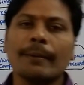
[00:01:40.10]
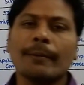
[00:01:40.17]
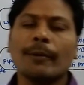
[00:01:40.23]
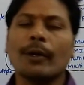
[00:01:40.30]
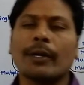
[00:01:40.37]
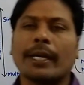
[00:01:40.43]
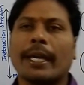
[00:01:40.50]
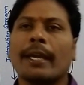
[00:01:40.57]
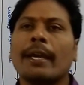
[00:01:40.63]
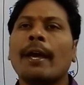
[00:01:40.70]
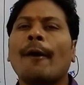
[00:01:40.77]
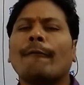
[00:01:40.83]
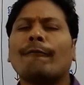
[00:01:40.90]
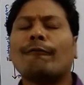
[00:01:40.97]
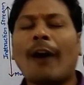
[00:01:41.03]
okay,
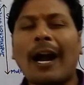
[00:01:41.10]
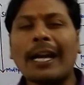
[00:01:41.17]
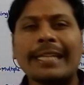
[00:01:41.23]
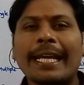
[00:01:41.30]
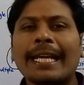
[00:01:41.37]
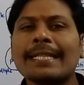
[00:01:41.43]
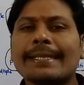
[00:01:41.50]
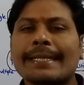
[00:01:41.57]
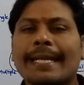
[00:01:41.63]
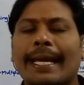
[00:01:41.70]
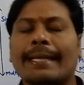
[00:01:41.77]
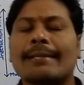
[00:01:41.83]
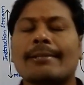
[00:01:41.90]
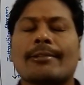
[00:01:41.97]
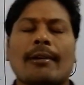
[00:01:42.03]
what is
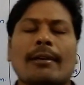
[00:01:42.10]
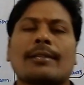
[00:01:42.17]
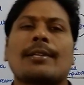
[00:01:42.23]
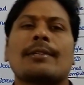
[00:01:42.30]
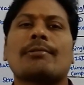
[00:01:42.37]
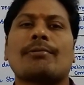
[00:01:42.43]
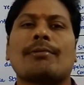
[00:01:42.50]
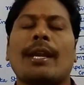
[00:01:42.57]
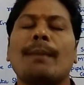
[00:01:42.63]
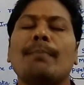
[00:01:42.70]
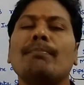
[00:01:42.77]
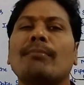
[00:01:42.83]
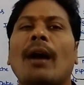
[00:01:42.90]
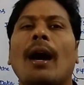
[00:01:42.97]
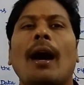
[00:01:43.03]
instruction stream
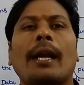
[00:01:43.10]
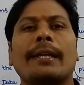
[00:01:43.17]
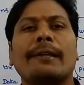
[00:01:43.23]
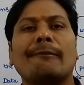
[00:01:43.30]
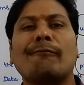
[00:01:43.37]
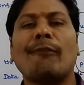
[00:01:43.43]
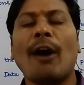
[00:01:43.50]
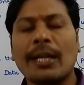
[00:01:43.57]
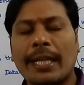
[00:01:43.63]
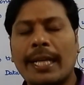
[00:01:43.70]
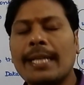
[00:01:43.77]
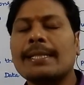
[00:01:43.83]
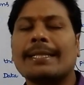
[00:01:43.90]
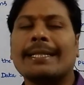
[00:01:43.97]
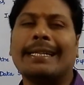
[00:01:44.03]
and what
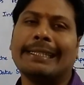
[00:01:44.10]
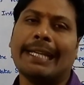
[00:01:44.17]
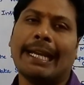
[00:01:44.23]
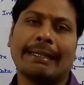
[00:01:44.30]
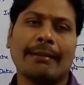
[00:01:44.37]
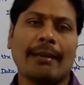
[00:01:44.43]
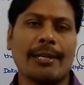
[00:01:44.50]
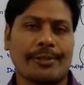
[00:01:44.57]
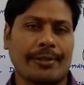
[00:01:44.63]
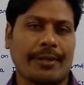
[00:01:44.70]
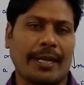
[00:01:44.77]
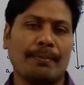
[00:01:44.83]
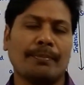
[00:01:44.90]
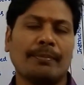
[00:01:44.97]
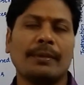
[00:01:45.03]
is data
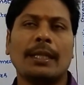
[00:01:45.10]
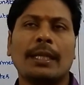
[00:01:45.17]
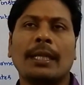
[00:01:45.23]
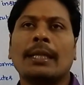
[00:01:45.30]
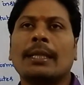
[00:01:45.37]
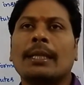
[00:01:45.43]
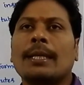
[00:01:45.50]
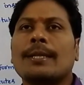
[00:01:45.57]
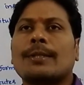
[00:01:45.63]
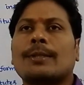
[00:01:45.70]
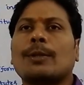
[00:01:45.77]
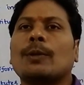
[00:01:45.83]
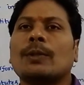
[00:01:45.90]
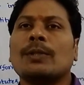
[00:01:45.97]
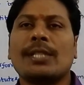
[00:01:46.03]
stream?
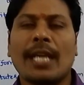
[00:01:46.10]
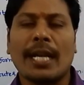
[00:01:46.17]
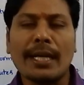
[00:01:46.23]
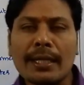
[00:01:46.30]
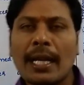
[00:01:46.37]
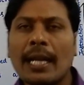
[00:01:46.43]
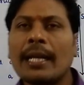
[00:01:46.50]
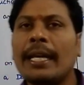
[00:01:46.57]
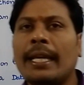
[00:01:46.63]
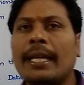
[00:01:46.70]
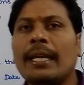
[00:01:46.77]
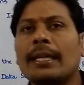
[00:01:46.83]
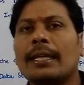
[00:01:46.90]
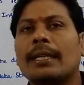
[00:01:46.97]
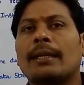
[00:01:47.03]
So
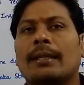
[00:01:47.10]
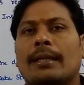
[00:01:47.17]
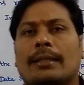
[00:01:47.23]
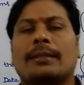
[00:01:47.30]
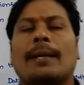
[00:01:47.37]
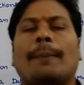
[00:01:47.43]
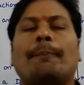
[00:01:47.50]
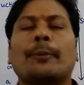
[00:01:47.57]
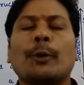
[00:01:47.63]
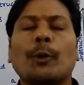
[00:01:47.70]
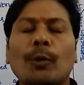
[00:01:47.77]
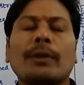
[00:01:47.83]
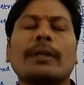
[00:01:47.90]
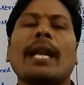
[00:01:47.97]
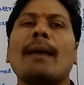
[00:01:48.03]
generally, the
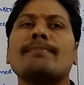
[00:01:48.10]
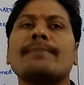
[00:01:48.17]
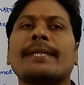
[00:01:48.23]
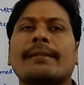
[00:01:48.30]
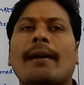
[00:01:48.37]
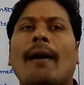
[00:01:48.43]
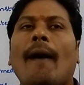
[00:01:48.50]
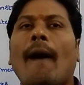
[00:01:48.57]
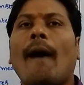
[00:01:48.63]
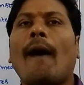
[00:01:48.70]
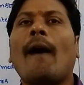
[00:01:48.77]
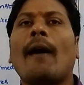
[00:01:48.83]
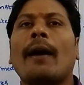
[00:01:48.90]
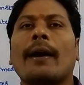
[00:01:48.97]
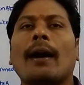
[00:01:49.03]
programs
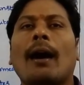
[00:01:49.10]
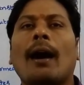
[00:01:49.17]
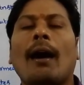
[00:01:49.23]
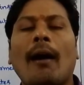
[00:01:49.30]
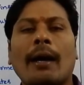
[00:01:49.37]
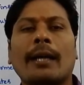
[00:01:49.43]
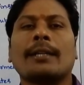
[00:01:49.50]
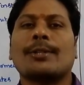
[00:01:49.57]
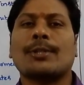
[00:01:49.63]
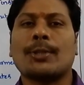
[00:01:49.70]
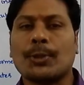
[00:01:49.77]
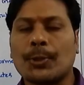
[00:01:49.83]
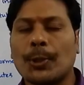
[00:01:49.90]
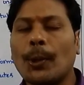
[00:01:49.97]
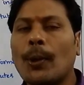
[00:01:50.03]
are
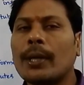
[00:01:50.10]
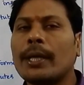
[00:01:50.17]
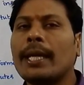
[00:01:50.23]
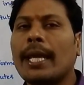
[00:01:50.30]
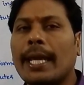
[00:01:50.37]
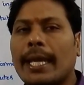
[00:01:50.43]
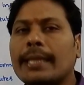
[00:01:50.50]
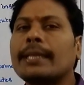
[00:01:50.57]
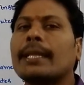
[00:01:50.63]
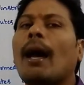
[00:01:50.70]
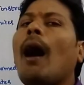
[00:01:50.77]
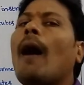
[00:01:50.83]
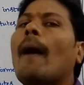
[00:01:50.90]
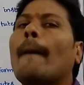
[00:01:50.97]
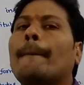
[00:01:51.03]
stored in the
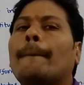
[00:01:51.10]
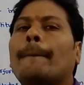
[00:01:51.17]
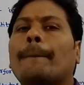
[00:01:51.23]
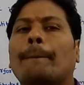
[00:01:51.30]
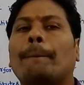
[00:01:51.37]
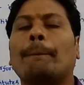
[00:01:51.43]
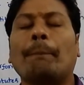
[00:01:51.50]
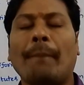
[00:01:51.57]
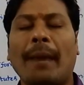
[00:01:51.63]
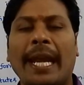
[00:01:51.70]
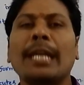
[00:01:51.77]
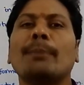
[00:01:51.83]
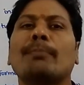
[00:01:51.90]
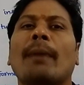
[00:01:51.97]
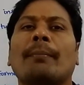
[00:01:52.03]
main
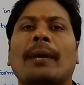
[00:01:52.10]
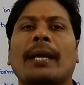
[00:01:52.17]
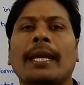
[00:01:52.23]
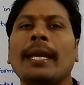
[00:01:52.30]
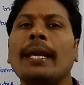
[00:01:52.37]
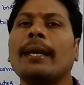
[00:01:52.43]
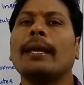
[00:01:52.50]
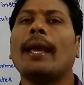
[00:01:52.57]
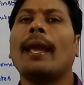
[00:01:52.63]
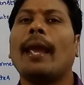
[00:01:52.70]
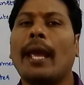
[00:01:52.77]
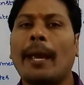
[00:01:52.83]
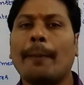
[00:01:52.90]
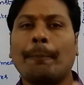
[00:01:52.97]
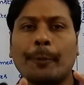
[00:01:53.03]
memory.
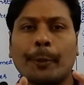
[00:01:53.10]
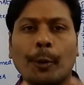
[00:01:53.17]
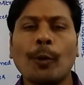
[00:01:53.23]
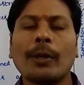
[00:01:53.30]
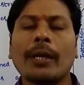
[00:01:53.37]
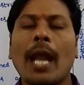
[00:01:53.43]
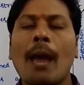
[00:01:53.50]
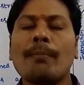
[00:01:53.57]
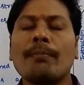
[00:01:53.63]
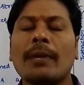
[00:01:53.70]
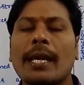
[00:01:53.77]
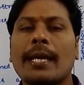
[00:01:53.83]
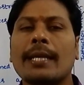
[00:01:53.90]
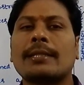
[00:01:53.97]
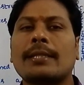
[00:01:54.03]
A program
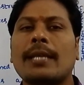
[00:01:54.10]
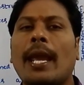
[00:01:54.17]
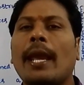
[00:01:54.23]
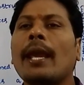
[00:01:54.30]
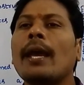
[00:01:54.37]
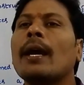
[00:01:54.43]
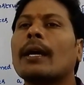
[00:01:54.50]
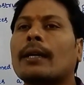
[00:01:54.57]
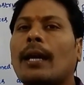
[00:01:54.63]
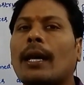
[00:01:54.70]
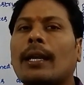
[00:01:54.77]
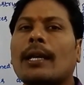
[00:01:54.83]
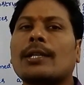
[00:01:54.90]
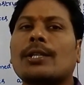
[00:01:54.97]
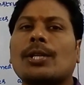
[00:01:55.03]
is a
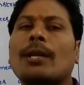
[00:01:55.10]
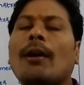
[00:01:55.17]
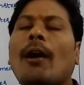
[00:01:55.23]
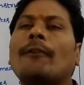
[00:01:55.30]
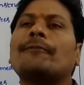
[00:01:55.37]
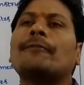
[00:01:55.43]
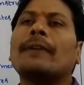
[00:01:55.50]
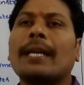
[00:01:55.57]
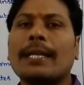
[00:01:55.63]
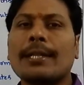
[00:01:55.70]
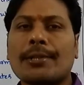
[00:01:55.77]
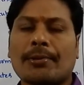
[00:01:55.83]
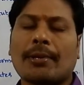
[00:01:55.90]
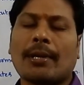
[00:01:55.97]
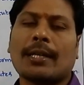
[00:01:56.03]
collection of
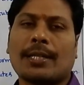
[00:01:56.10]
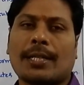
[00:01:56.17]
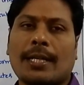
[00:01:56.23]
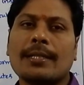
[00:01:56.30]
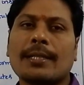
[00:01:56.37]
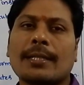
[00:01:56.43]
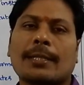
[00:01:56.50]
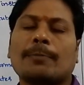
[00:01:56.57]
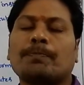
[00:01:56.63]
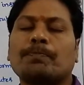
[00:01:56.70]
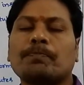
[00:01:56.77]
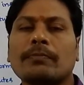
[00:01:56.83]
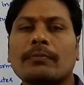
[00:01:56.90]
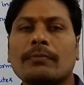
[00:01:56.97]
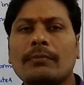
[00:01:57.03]
instructions
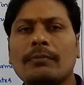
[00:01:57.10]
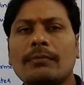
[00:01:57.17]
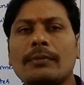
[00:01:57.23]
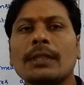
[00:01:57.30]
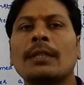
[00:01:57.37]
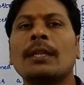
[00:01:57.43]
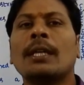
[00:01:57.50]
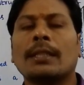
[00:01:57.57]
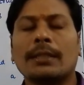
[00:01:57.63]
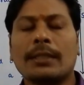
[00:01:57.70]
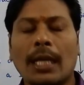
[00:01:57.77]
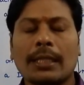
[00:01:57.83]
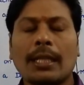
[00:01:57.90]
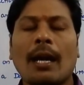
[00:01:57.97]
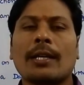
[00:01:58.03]
that
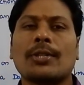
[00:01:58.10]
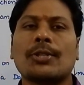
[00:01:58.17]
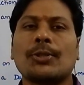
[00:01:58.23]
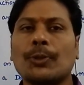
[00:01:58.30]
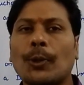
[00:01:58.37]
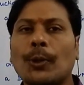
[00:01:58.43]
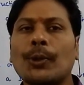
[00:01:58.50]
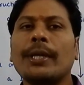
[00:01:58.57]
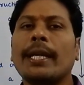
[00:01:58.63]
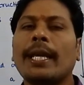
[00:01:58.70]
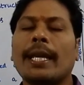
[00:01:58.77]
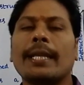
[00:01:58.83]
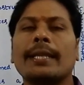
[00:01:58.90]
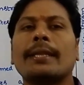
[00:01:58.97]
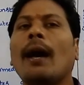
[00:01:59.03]
are stored
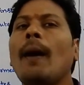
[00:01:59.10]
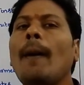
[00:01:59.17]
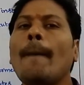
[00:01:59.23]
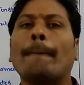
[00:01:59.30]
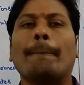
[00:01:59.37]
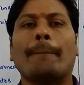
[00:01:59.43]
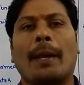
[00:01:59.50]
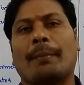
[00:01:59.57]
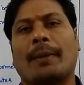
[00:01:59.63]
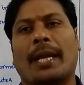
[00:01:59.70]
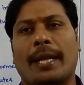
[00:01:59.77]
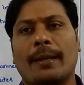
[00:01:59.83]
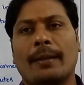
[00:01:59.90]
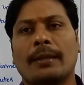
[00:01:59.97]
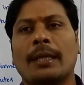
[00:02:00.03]
in the
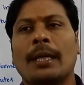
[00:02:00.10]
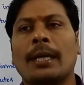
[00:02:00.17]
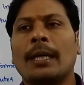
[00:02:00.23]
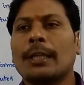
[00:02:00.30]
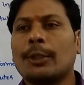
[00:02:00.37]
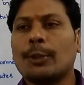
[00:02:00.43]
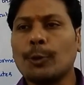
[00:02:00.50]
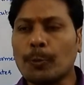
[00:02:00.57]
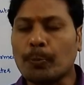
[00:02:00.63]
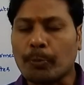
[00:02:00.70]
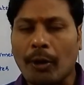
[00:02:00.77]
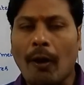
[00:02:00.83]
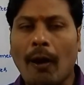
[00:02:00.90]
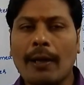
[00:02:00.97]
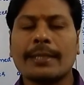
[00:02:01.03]
memory. To
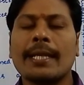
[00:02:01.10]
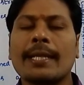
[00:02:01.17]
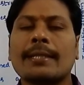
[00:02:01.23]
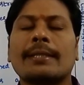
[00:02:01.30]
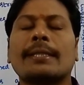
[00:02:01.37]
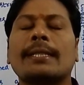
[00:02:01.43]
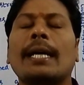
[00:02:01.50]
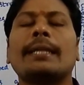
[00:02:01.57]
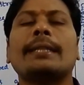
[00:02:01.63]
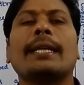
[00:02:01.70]
process that